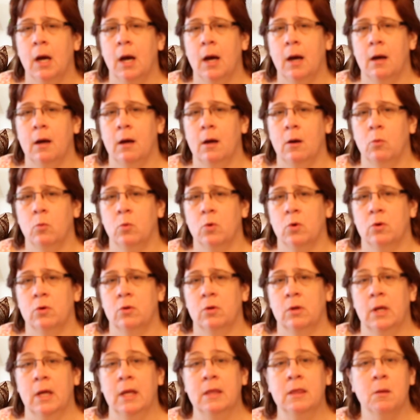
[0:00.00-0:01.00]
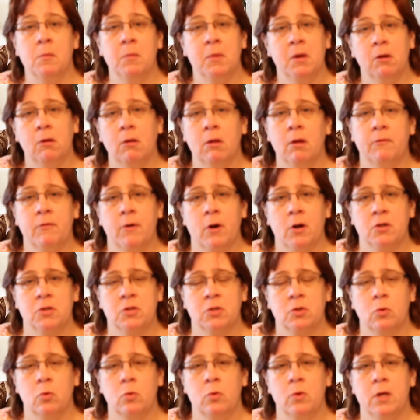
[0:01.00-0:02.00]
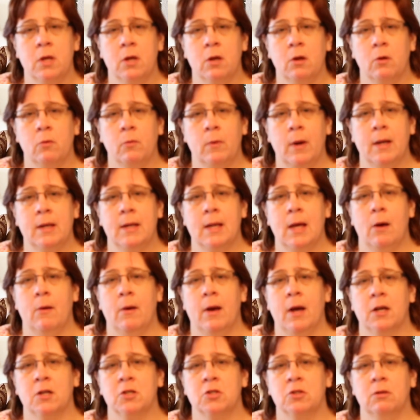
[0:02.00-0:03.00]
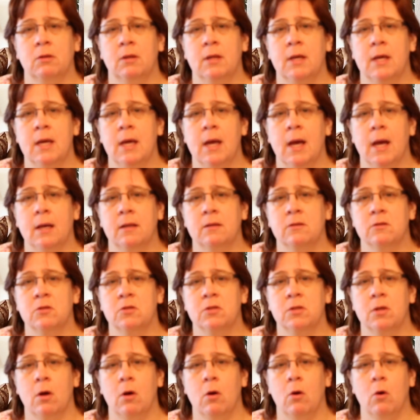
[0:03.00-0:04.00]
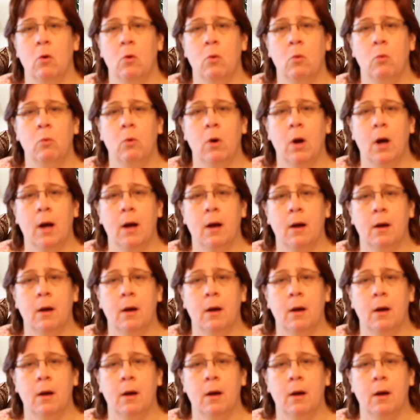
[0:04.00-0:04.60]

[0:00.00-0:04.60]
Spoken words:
We're in the middle of our school year right now, actually, and so